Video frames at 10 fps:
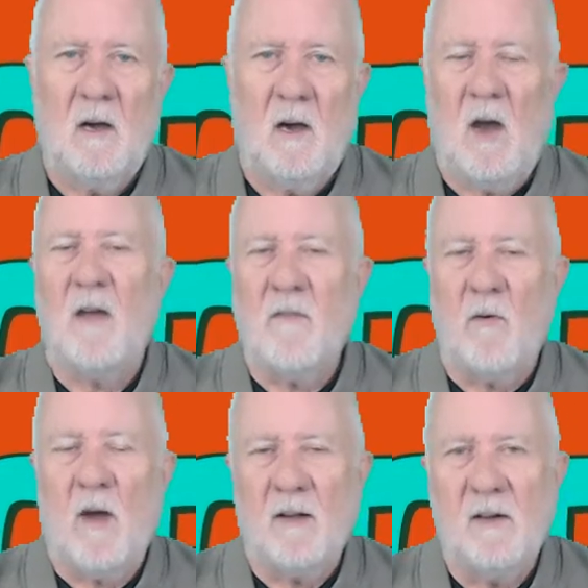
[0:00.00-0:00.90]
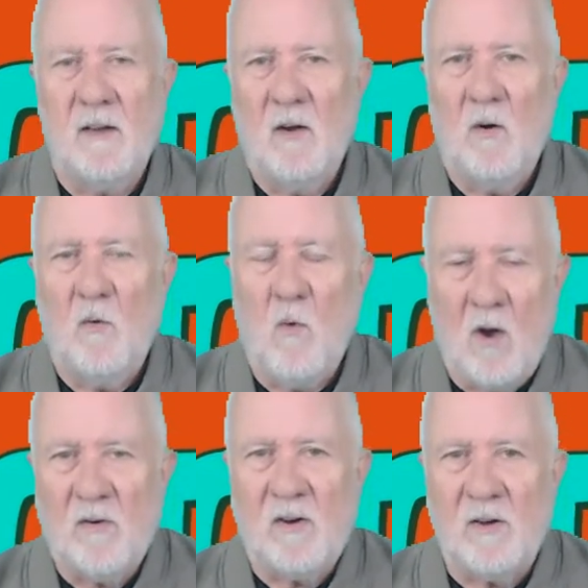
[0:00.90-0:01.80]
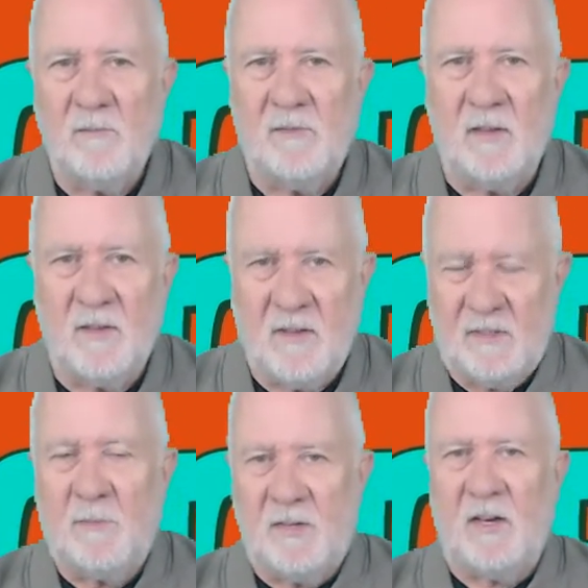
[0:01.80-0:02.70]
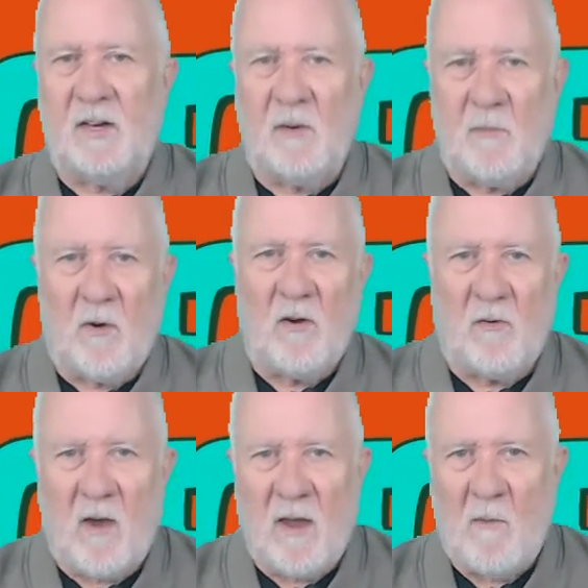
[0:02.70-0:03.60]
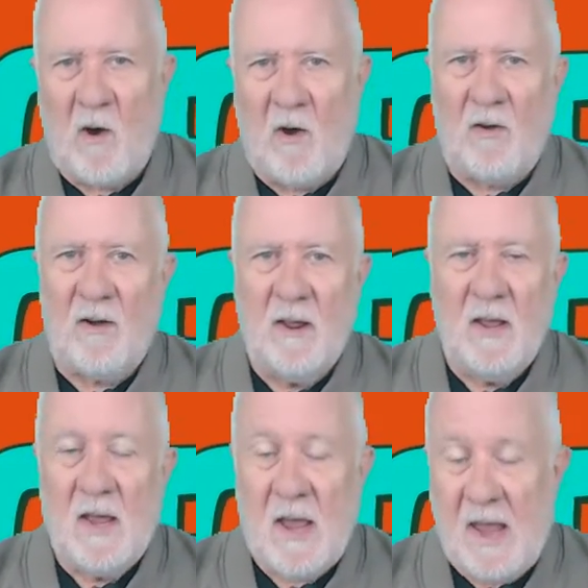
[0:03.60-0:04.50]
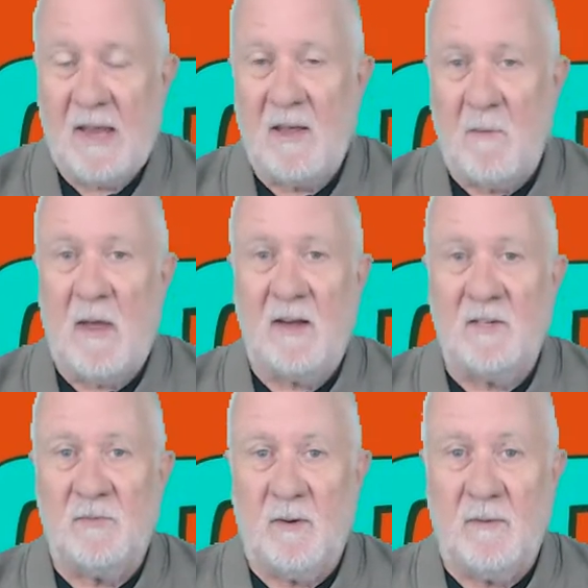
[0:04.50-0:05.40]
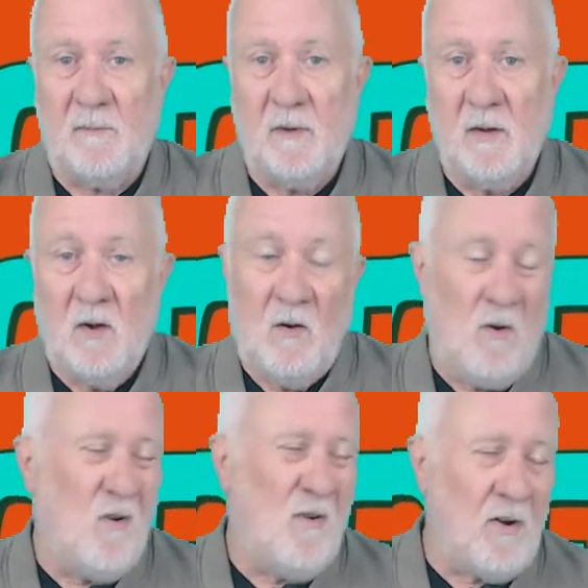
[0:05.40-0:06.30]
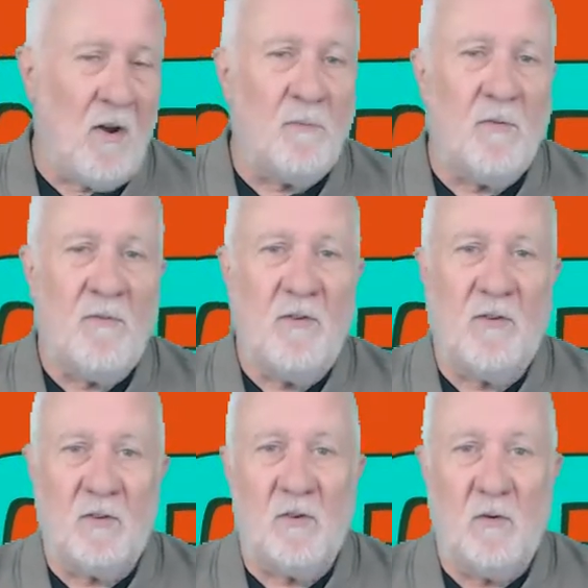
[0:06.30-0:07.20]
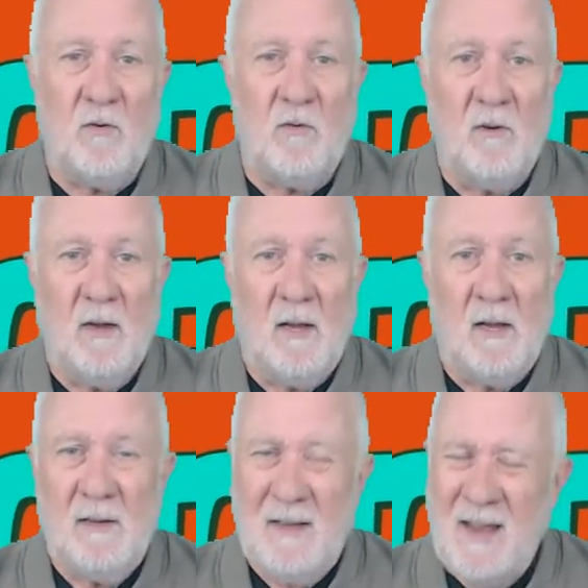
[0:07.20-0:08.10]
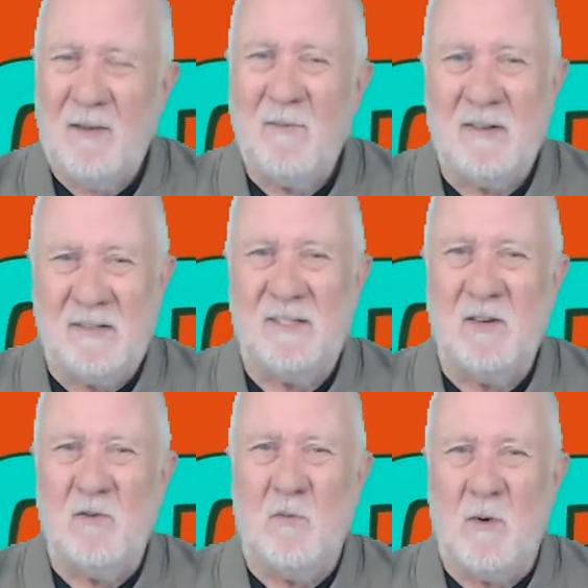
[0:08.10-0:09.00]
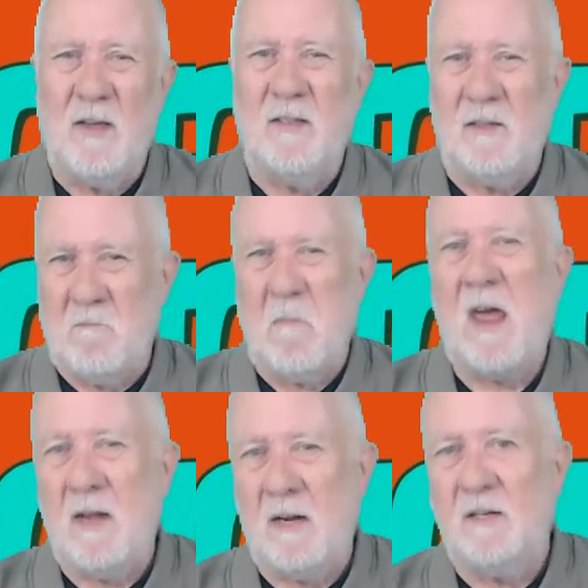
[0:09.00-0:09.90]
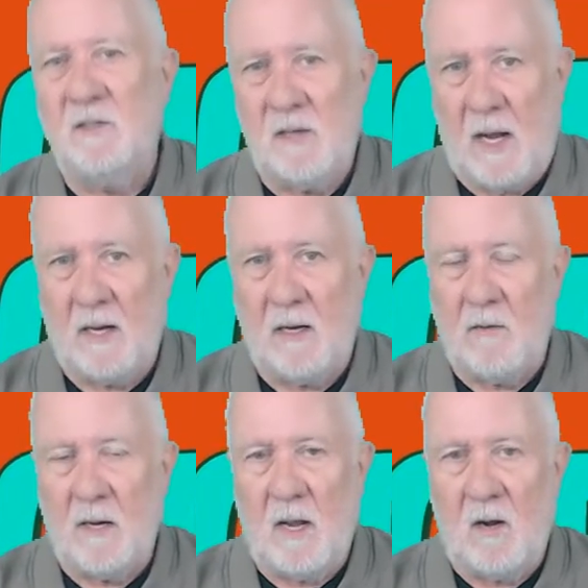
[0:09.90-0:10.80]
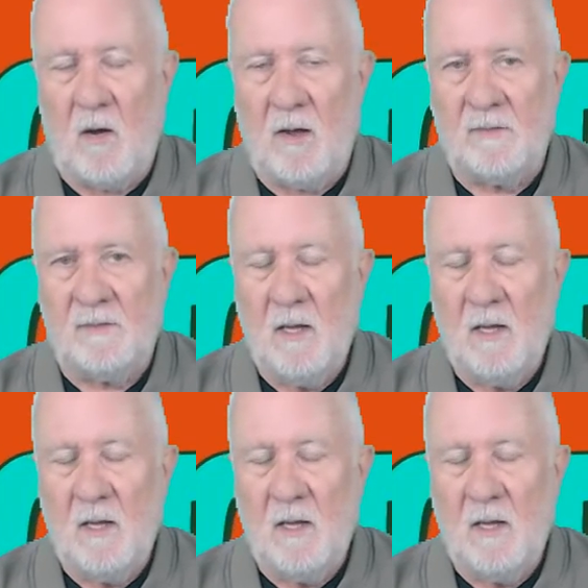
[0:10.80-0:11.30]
Hi everyone, welcome to this particular program on anger management, or what I'd prefer to call how do we deal with and manage anger in our lives.